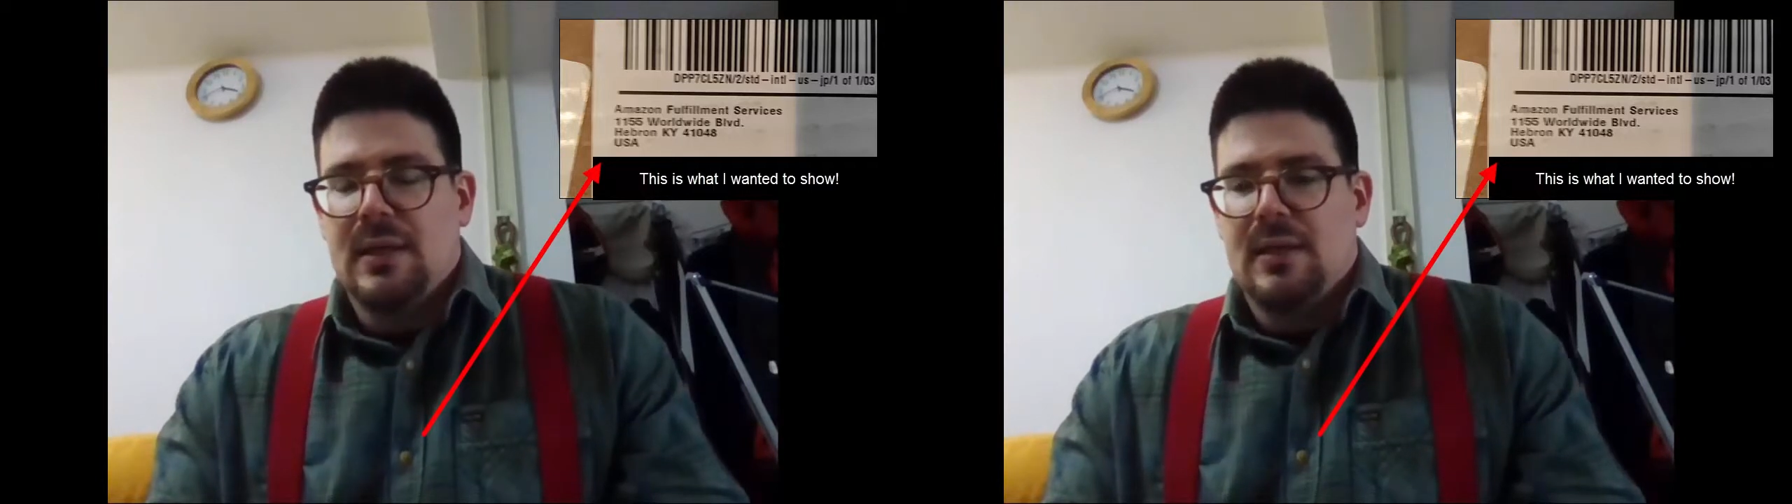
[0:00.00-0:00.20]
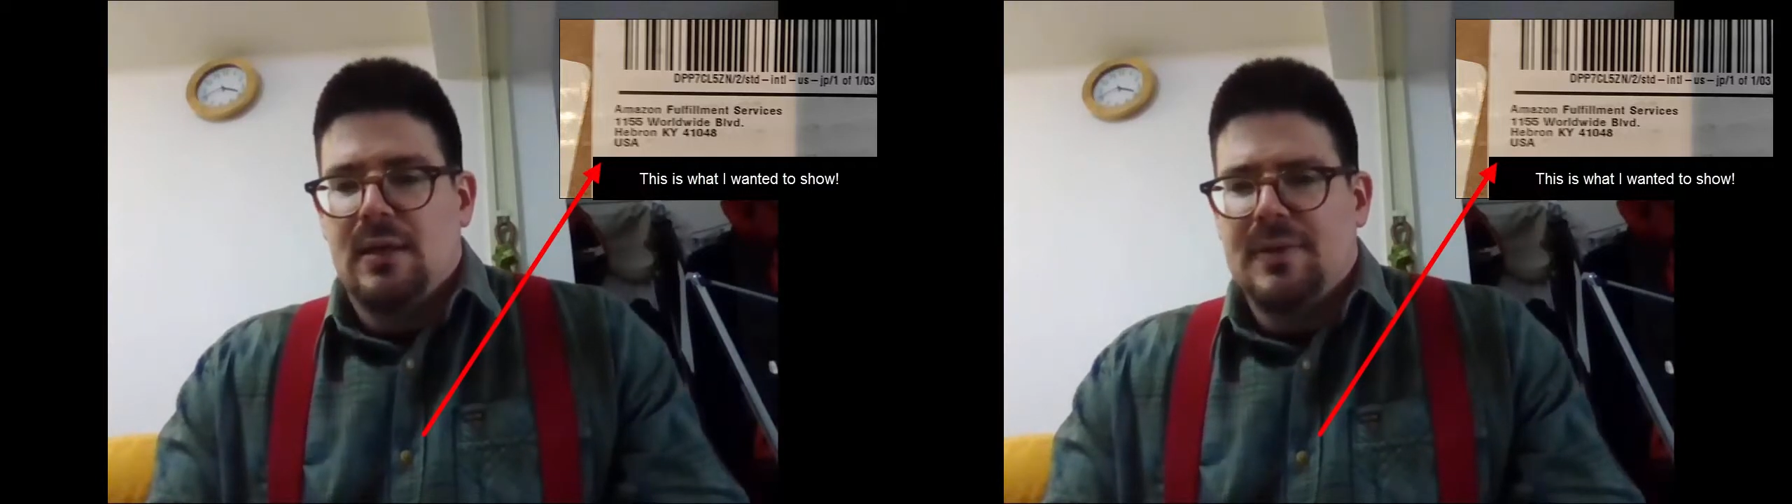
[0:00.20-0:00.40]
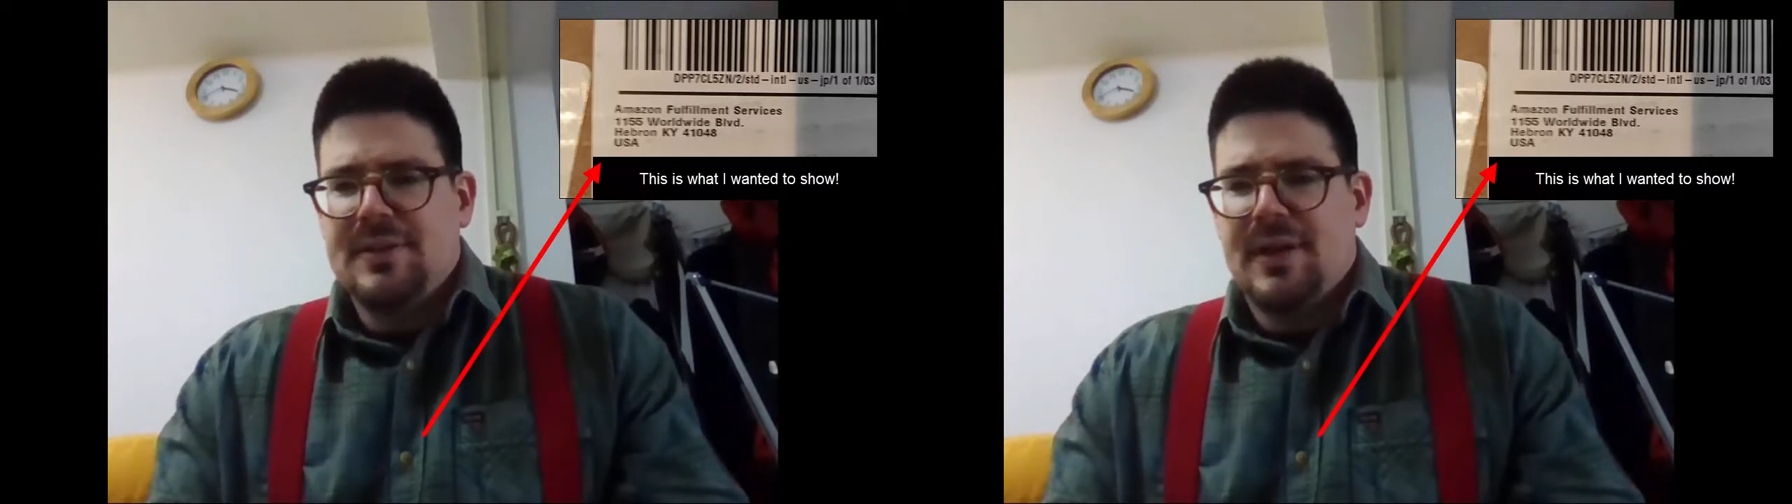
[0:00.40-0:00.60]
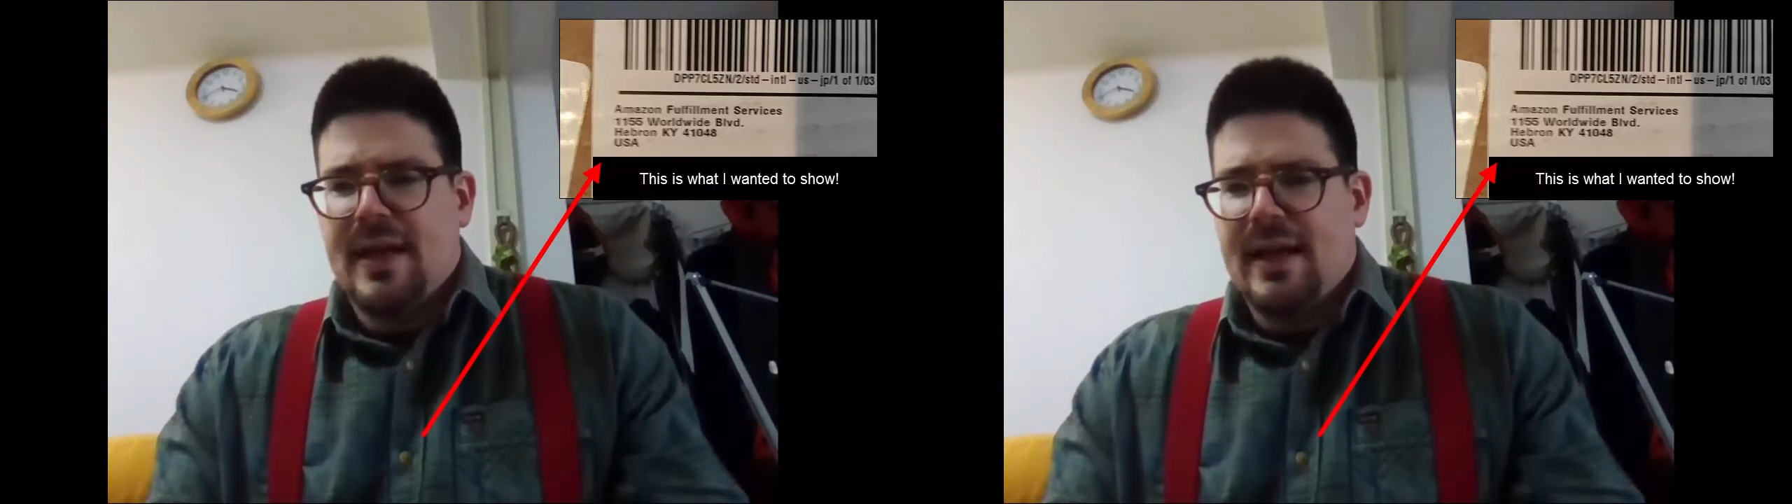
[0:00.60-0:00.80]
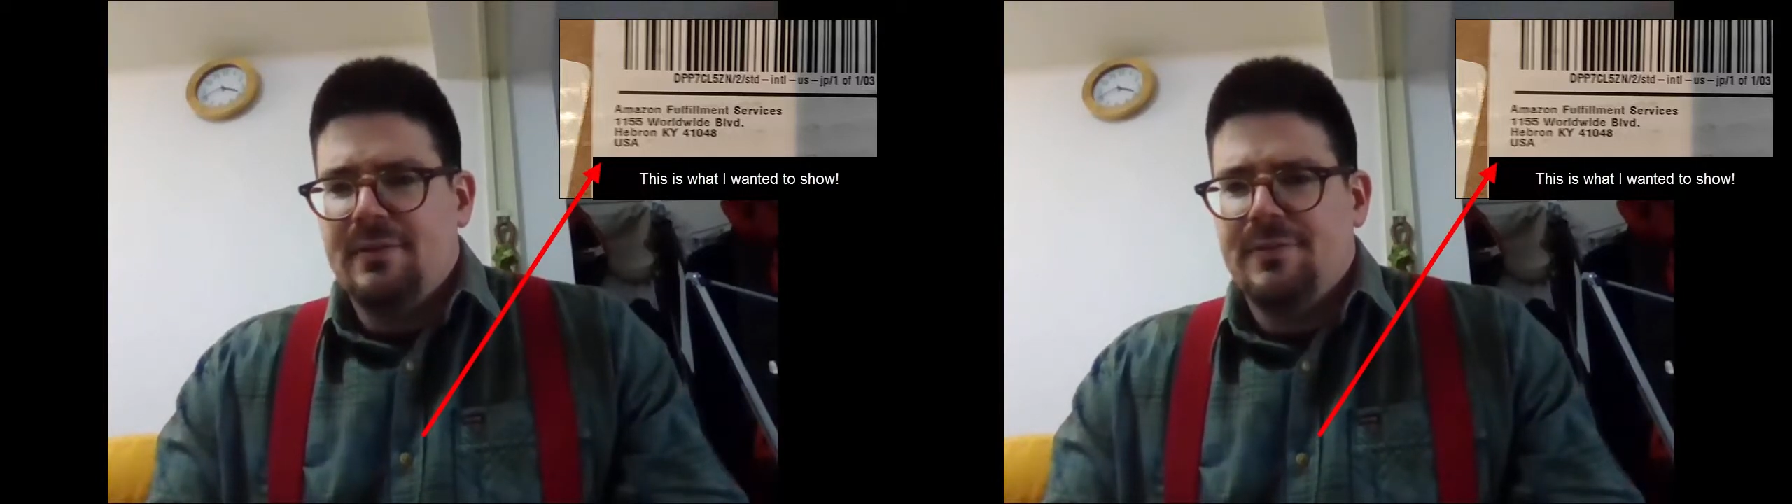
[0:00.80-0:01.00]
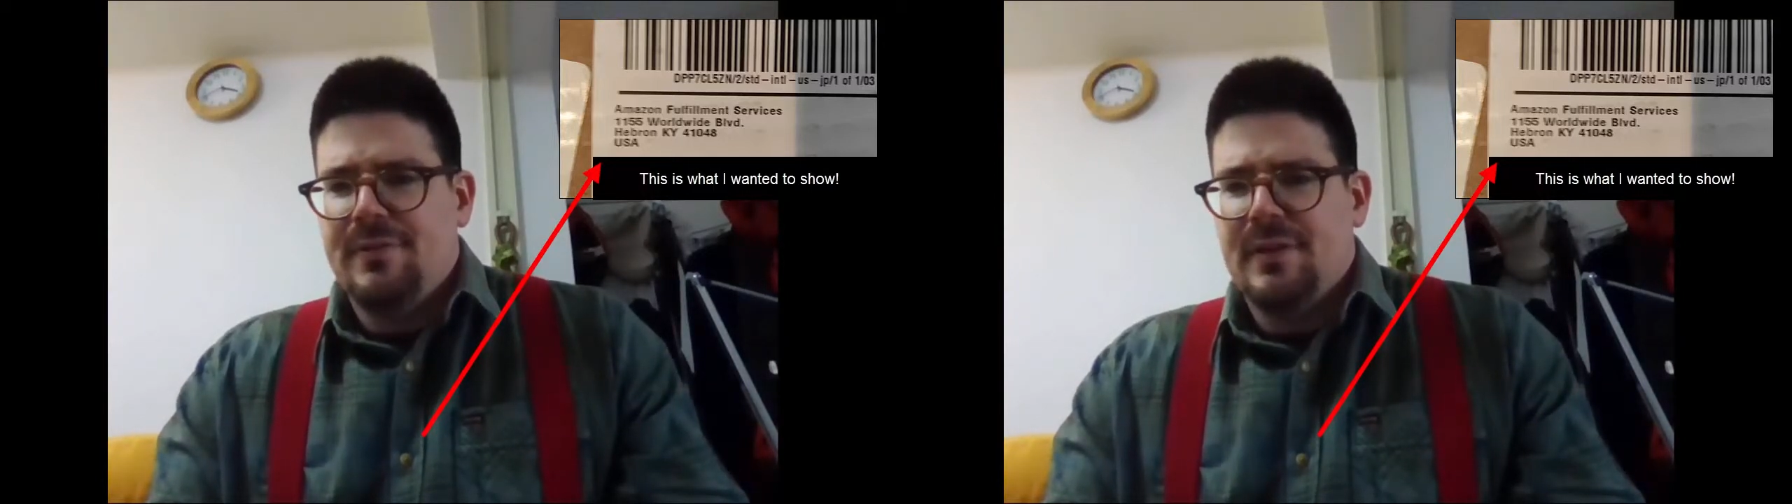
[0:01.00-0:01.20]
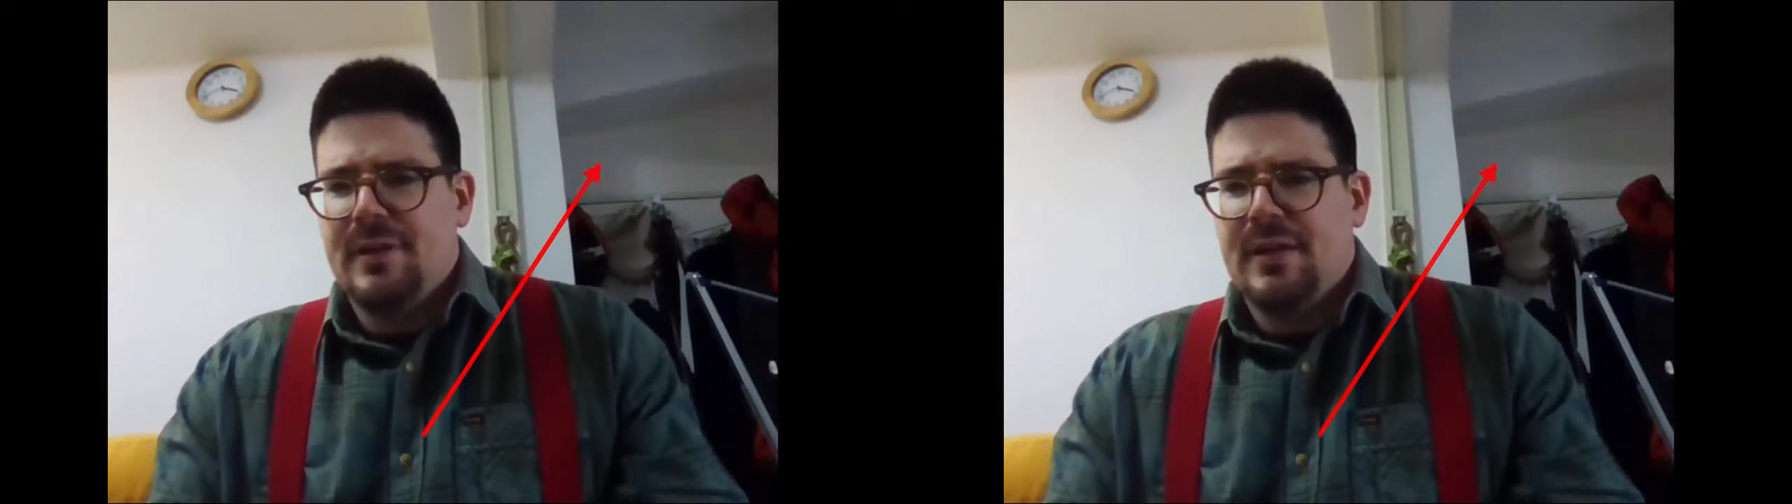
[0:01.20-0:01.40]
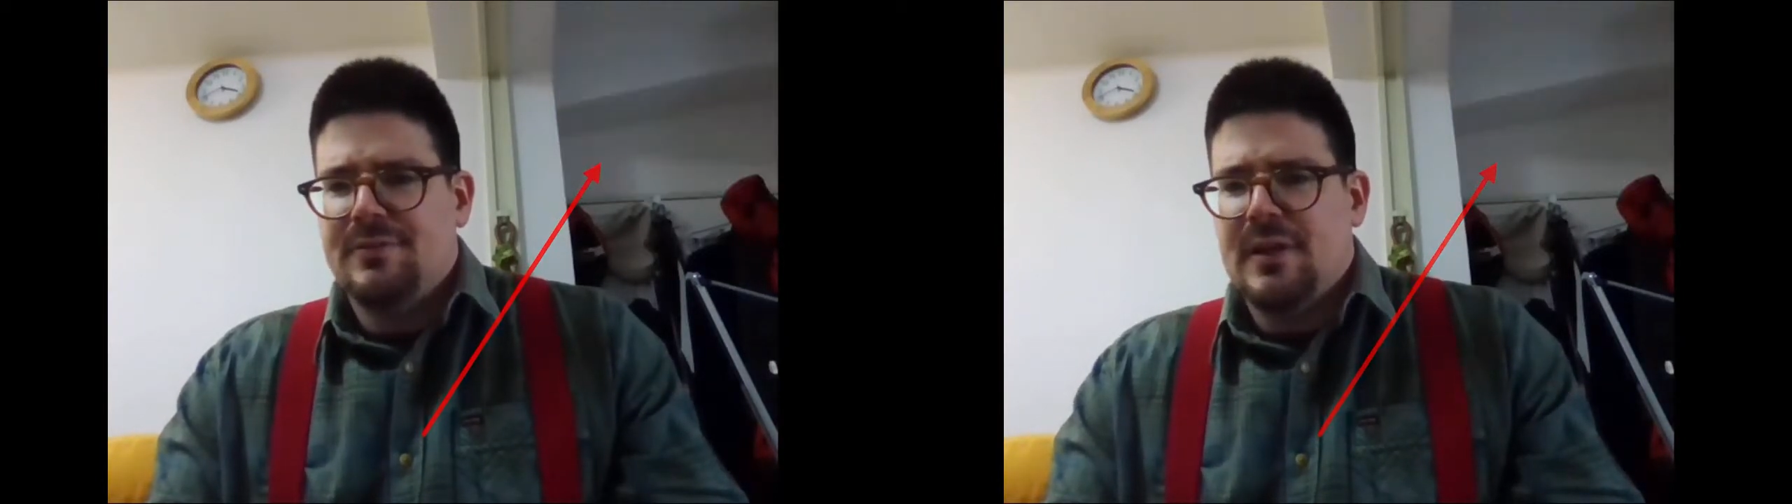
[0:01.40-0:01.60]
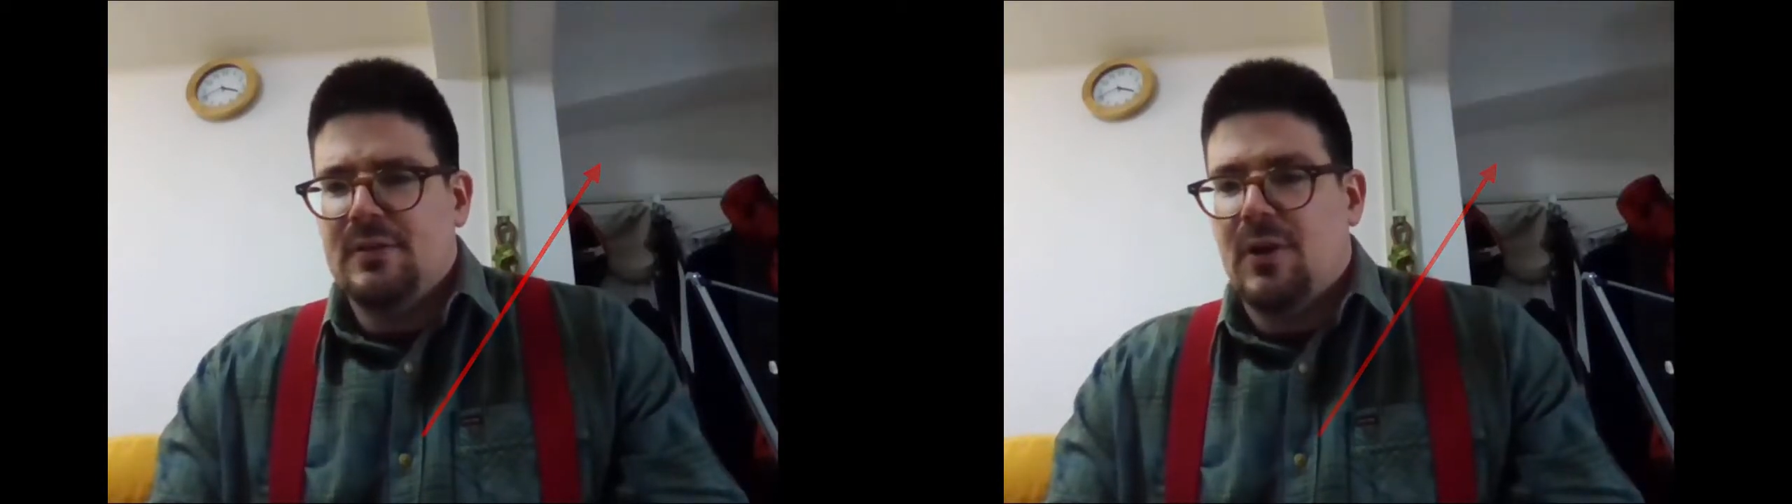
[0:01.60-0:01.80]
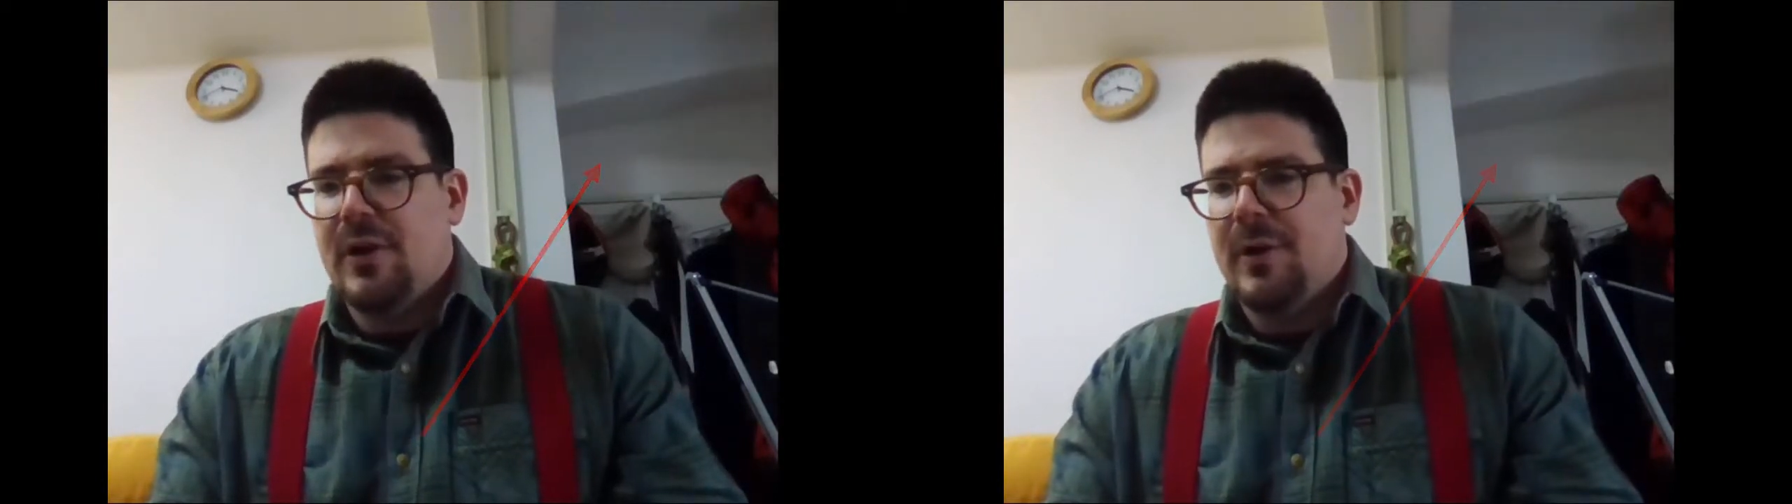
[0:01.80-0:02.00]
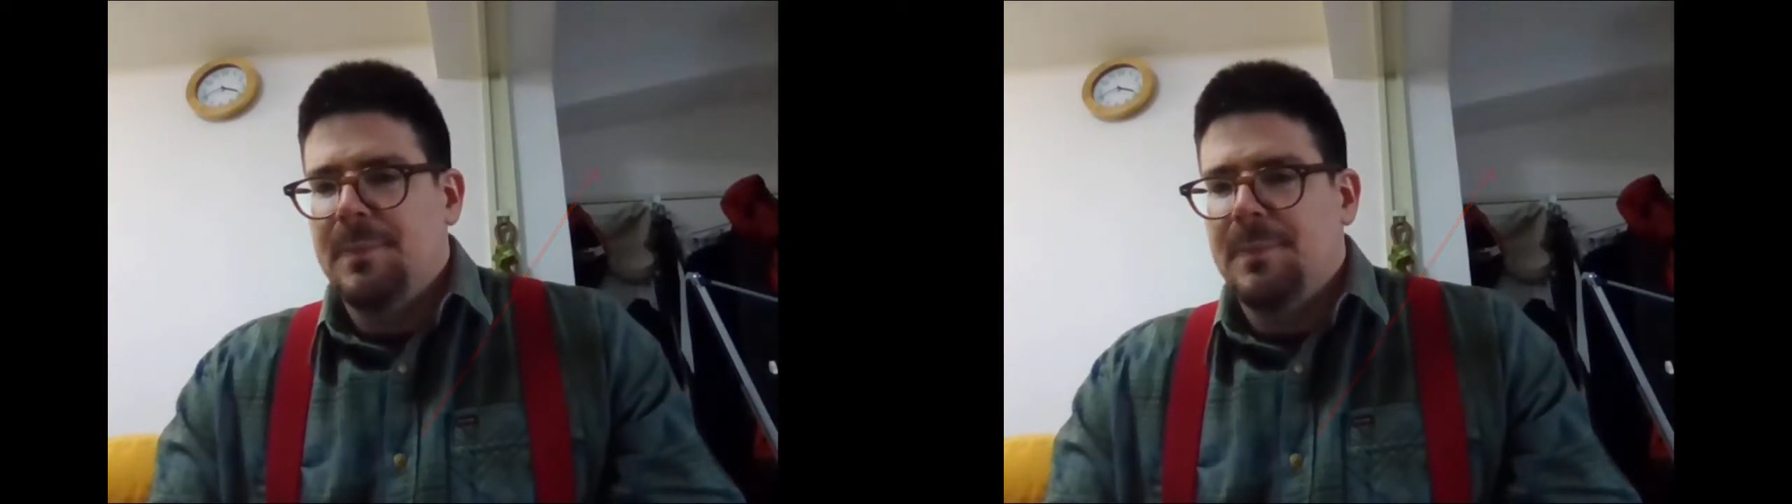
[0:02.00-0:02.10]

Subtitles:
a month and a half, if not longer,